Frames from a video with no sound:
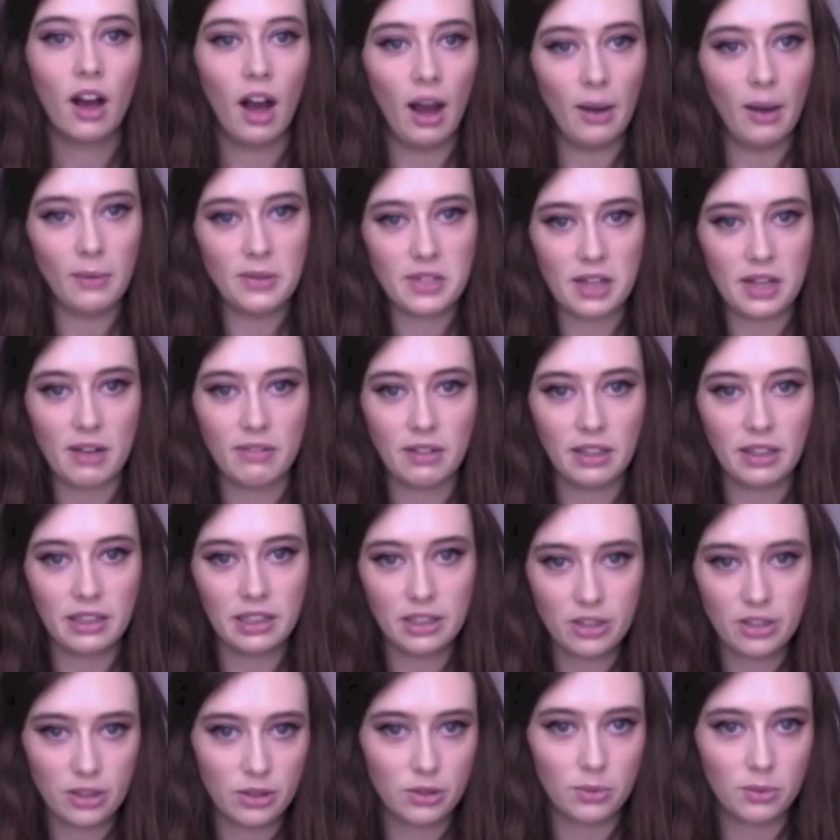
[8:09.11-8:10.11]
I would
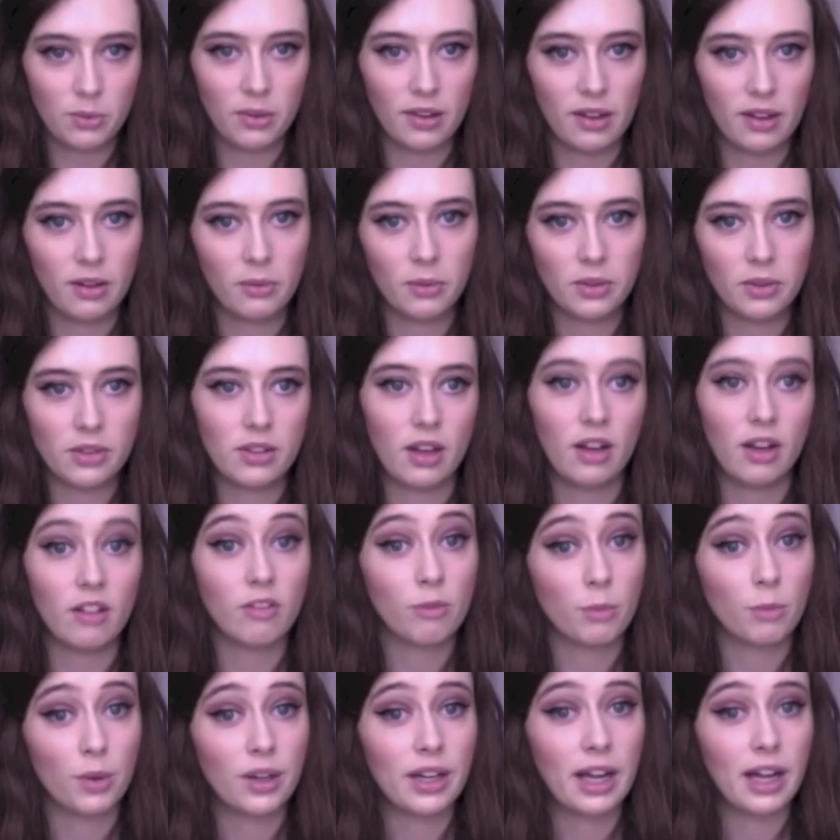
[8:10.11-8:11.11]
definitely choose one that was kind
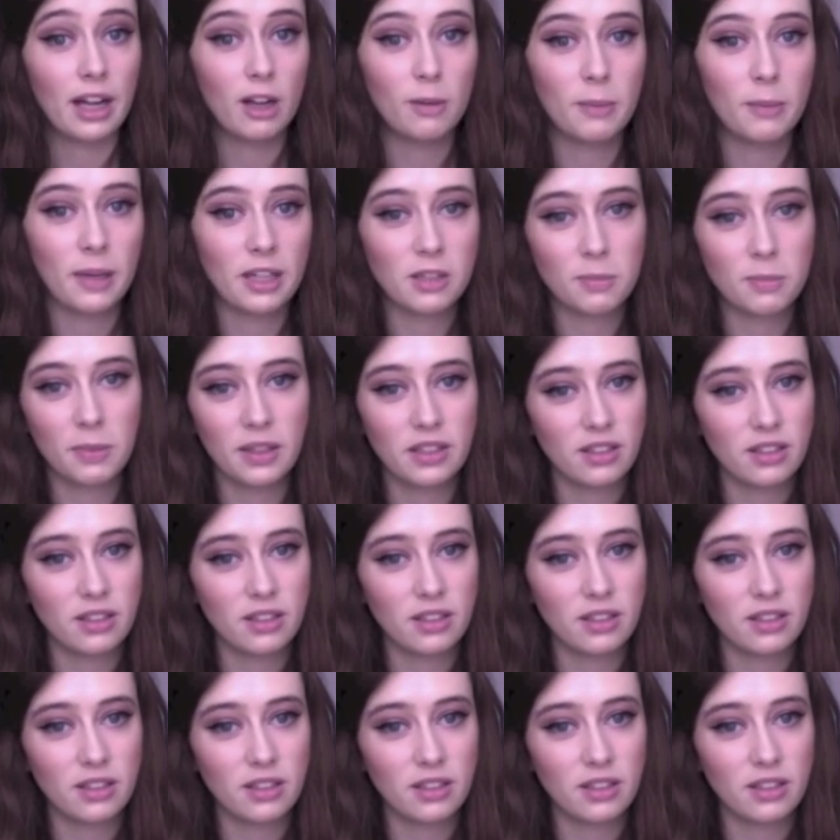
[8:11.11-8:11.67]
of more yellow based,